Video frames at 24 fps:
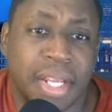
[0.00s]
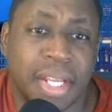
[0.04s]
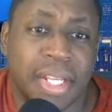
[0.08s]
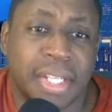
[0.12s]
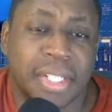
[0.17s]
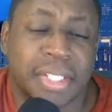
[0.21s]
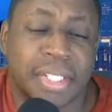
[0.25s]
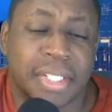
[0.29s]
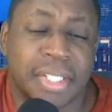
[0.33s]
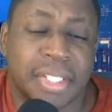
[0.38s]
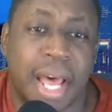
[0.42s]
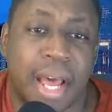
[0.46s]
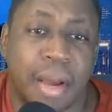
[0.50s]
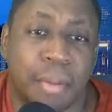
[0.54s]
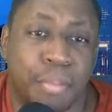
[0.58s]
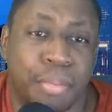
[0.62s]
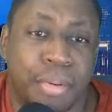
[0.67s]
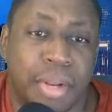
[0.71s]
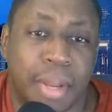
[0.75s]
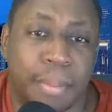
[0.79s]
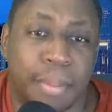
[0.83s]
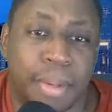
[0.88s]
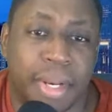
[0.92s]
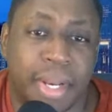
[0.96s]
Stock
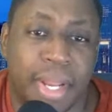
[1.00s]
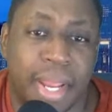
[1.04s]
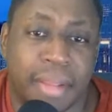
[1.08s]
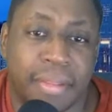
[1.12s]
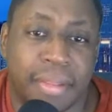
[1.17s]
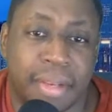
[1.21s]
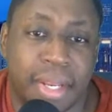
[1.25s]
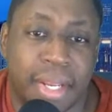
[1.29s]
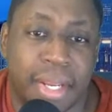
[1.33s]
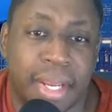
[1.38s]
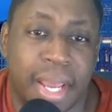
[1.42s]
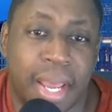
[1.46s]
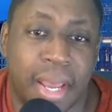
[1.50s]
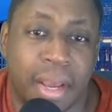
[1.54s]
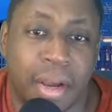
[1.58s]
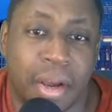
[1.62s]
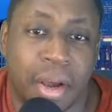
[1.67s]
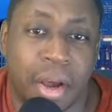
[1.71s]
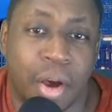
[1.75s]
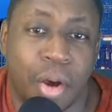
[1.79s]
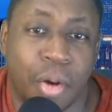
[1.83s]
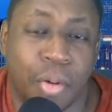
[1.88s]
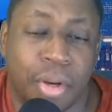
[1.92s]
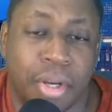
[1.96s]
plummeted after they got
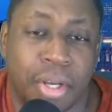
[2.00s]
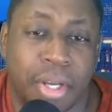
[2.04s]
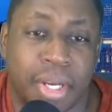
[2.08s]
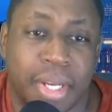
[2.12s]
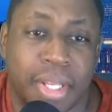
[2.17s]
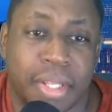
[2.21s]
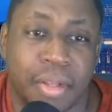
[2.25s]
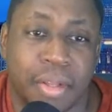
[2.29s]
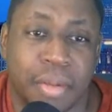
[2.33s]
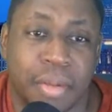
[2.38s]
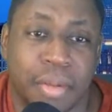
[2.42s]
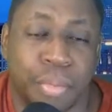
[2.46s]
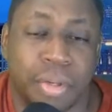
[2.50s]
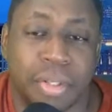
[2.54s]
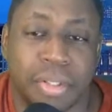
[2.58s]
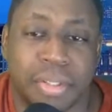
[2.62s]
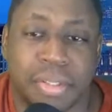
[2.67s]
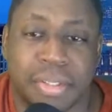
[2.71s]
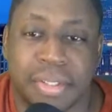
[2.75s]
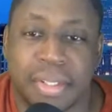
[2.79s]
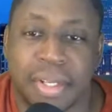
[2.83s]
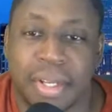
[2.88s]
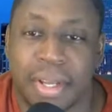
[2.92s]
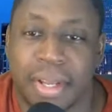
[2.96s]
caught cooking the
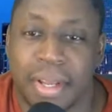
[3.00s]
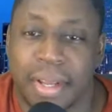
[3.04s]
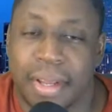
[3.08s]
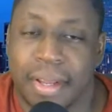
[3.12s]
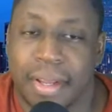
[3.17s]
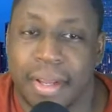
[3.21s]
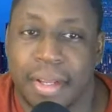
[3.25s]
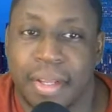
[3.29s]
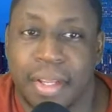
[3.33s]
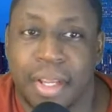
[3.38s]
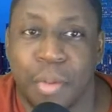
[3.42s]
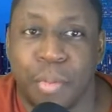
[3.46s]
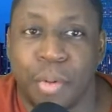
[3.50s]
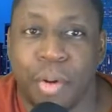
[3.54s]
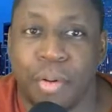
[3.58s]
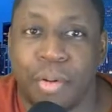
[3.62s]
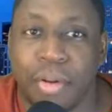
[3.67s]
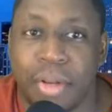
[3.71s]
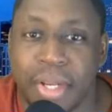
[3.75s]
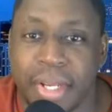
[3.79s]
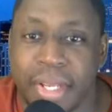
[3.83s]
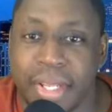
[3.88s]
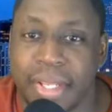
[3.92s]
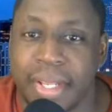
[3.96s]
books. Yeah, we're going to
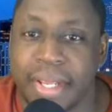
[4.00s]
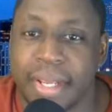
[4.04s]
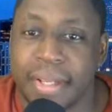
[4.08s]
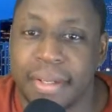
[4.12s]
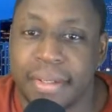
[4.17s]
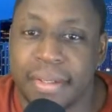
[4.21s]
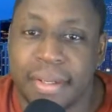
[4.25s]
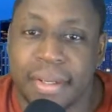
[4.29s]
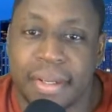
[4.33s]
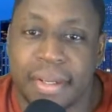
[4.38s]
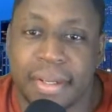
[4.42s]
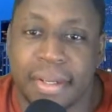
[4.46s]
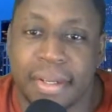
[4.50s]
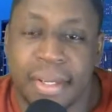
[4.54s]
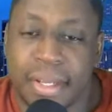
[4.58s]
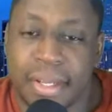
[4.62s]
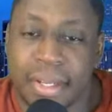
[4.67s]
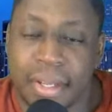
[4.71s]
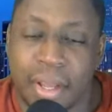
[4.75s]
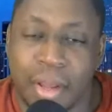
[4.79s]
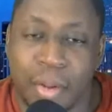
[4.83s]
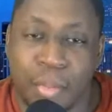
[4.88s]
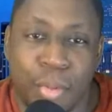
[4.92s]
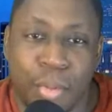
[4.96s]
look at that.
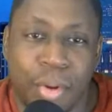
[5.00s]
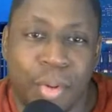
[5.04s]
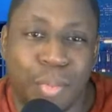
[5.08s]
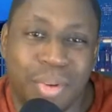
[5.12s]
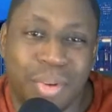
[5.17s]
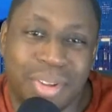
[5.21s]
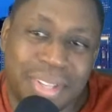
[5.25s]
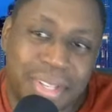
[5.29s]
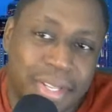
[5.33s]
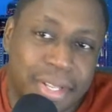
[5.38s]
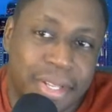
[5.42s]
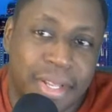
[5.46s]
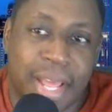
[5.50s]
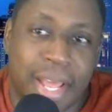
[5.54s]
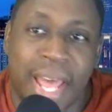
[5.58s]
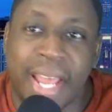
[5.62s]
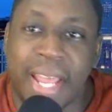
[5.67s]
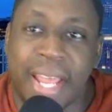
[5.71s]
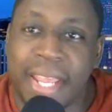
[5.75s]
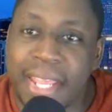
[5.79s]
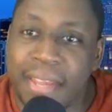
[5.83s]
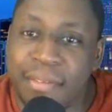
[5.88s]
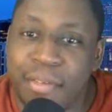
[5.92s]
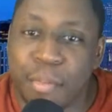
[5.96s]
Uh, we, we, I
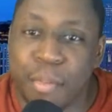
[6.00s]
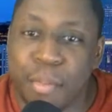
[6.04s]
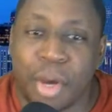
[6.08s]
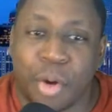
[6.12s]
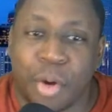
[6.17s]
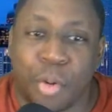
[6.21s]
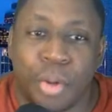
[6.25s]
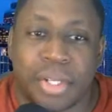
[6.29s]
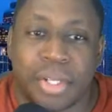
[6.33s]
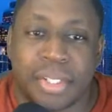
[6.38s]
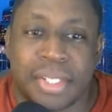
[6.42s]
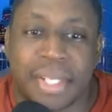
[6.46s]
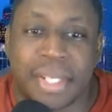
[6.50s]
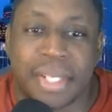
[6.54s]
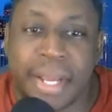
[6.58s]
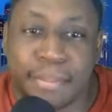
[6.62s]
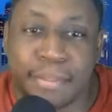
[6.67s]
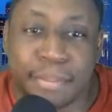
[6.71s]
can give you my quick synop-